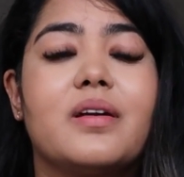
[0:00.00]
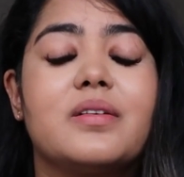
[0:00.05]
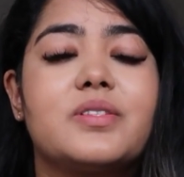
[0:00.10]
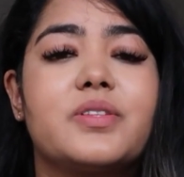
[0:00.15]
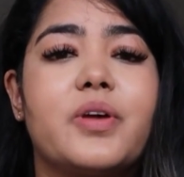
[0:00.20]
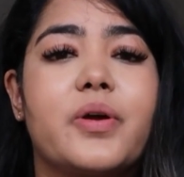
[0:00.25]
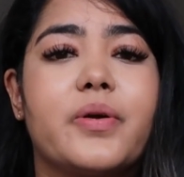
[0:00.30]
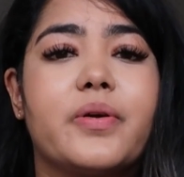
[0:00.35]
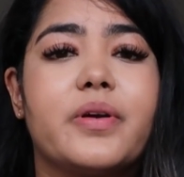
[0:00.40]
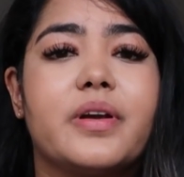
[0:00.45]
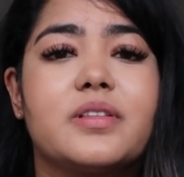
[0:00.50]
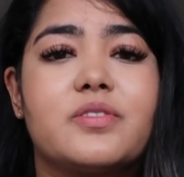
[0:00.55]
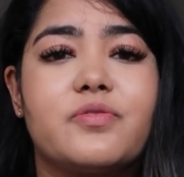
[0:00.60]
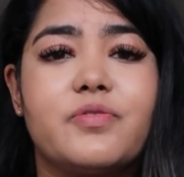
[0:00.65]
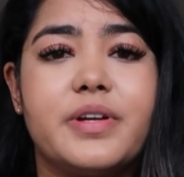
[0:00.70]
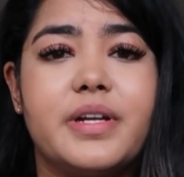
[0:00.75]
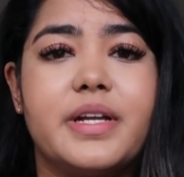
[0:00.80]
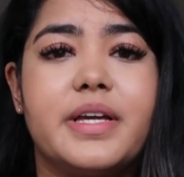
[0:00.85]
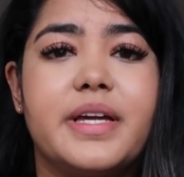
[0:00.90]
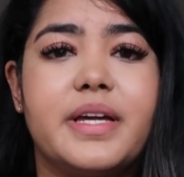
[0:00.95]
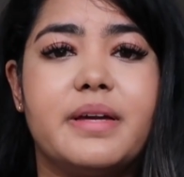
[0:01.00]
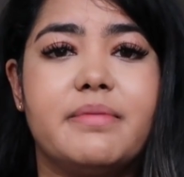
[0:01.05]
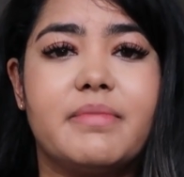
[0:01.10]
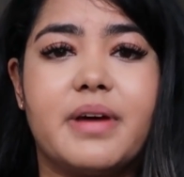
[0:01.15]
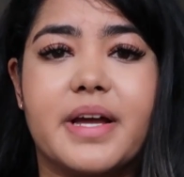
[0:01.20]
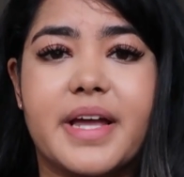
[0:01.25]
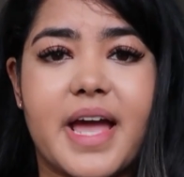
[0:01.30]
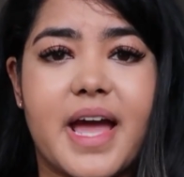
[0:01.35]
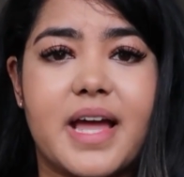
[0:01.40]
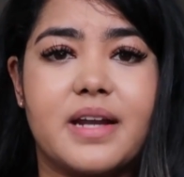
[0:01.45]
So it's really,
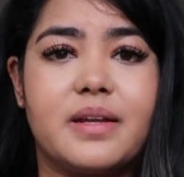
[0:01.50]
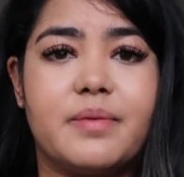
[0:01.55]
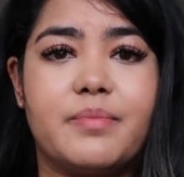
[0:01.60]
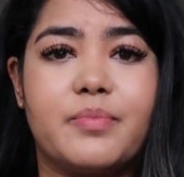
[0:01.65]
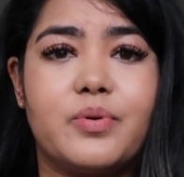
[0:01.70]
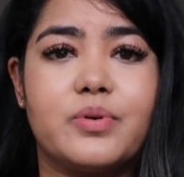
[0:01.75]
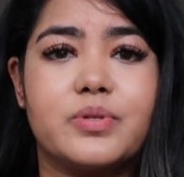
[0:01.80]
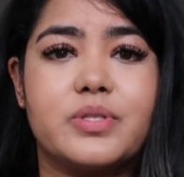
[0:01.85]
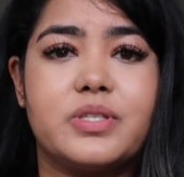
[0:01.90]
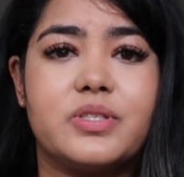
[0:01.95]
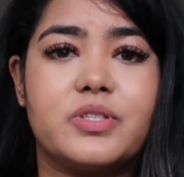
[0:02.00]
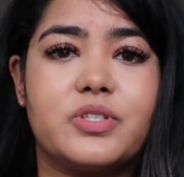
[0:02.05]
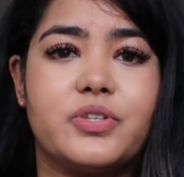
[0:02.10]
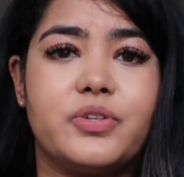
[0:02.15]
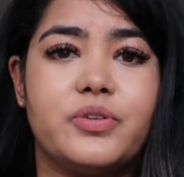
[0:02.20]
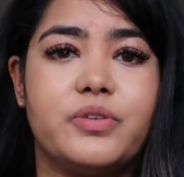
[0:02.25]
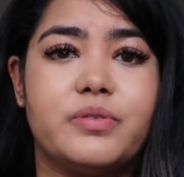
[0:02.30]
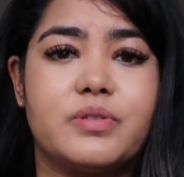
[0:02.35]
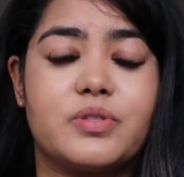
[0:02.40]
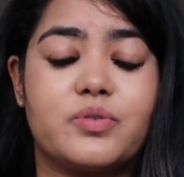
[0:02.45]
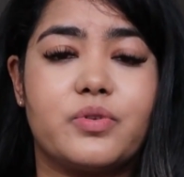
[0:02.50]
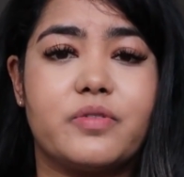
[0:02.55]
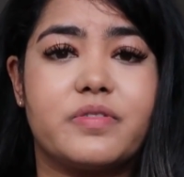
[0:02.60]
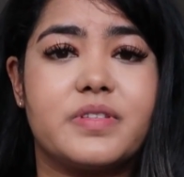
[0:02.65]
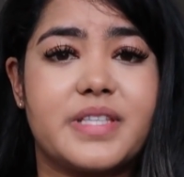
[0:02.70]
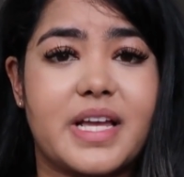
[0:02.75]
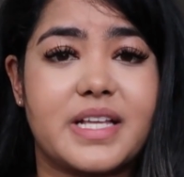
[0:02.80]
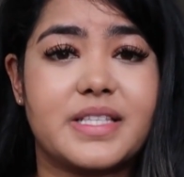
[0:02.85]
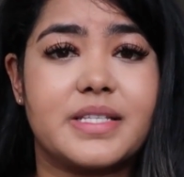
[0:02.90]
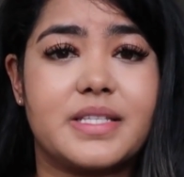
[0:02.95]
again, important to sort of
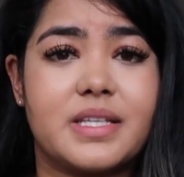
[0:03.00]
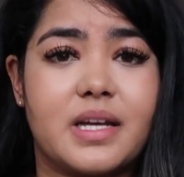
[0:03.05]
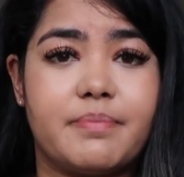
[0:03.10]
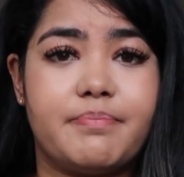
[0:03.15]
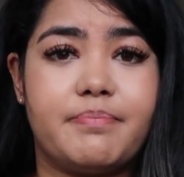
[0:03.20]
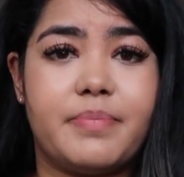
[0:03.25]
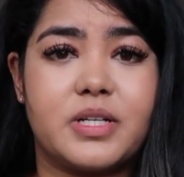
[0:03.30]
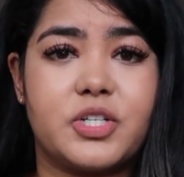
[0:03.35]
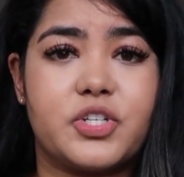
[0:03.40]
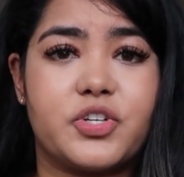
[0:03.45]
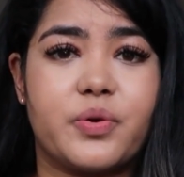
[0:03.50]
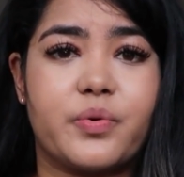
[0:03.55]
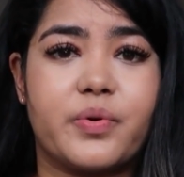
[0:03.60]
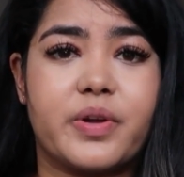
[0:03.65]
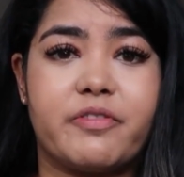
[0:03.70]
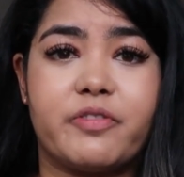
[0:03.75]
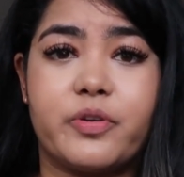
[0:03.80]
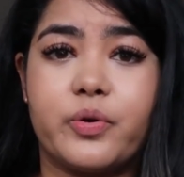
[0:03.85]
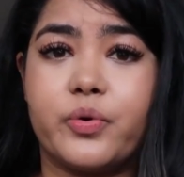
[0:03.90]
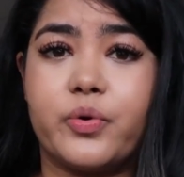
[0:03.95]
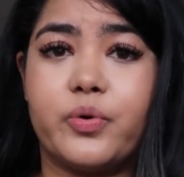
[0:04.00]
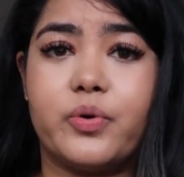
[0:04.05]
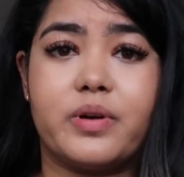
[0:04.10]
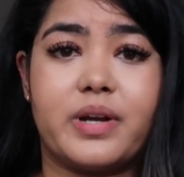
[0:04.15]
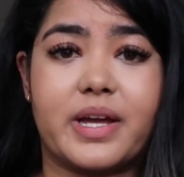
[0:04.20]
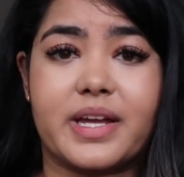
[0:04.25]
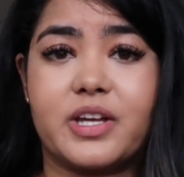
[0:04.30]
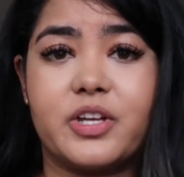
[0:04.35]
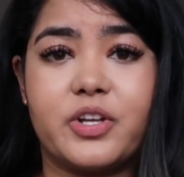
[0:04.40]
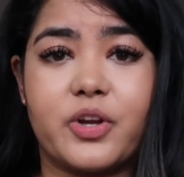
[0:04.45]
set aside budget if you're
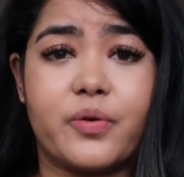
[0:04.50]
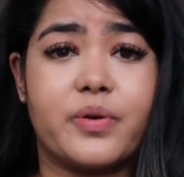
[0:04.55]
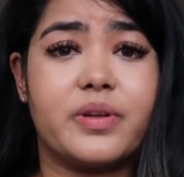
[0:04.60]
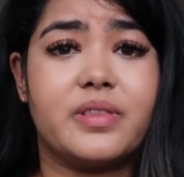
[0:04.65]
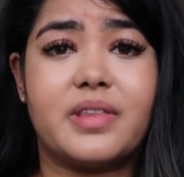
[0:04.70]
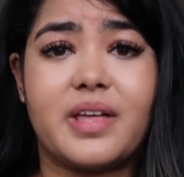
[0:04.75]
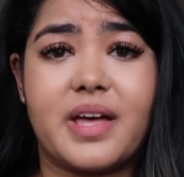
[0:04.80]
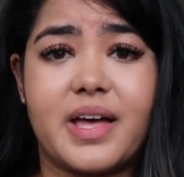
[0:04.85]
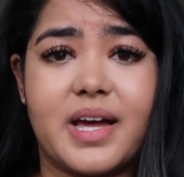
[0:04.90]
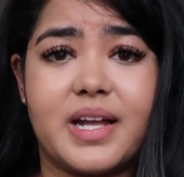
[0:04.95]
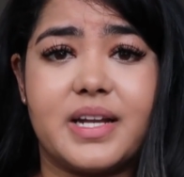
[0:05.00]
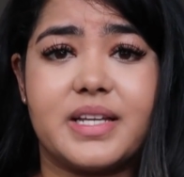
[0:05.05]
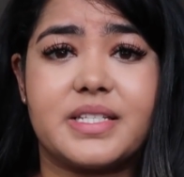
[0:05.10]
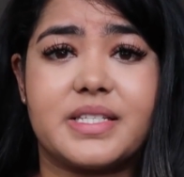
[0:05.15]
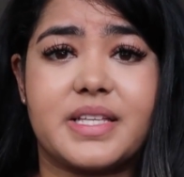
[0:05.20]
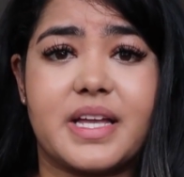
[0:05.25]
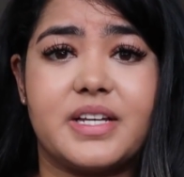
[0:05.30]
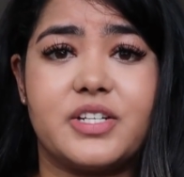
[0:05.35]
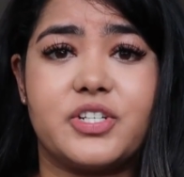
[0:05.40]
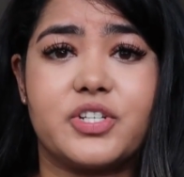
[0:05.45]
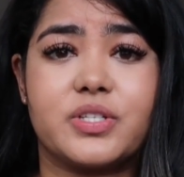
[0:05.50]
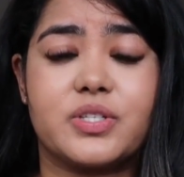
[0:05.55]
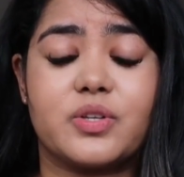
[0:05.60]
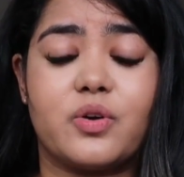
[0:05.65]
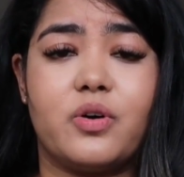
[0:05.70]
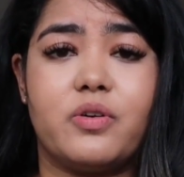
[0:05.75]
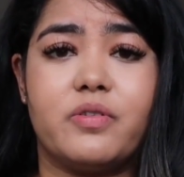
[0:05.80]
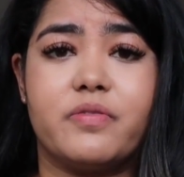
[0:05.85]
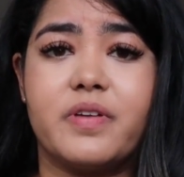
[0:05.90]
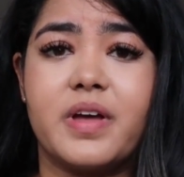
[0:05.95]
like, you know, in the early stages
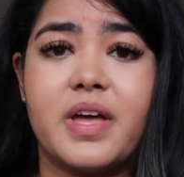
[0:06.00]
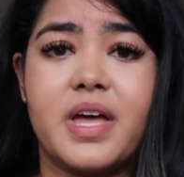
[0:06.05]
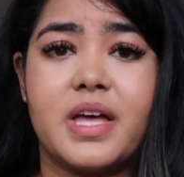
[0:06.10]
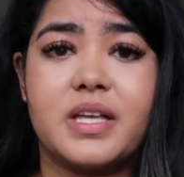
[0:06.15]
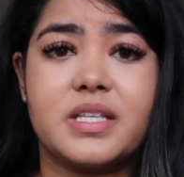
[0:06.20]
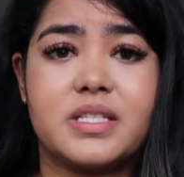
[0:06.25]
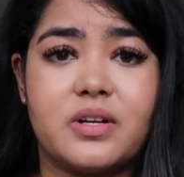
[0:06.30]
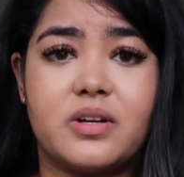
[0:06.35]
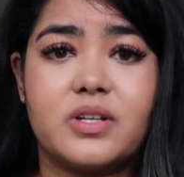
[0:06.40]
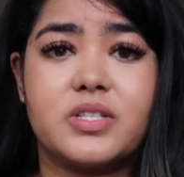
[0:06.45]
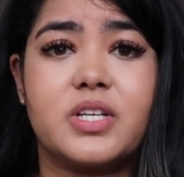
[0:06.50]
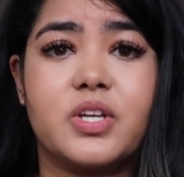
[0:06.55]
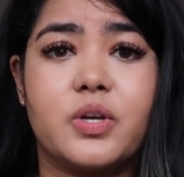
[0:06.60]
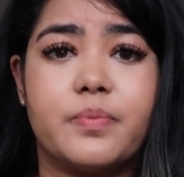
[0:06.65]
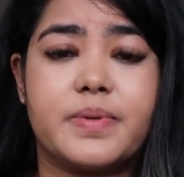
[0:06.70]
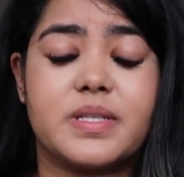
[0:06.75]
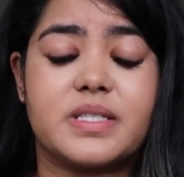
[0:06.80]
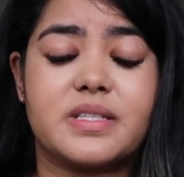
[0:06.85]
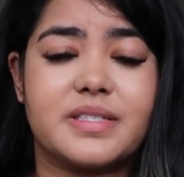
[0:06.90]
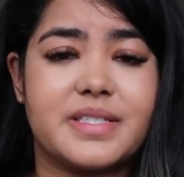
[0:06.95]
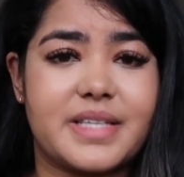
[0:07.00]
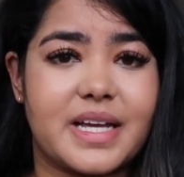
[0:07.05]
of starting your business.